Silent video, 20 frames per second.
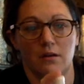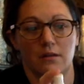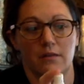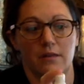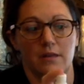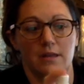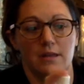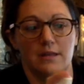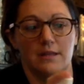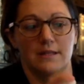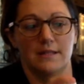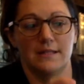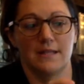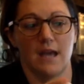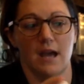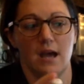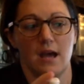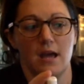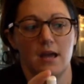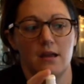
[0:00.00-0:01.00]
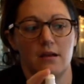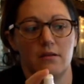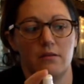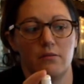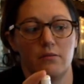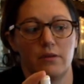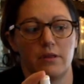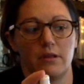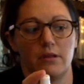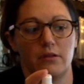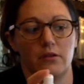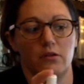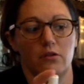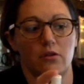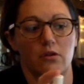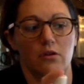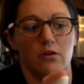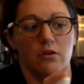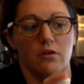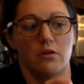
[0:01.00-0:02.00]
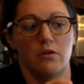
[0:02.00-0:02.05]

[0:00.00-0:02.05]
the inside with a little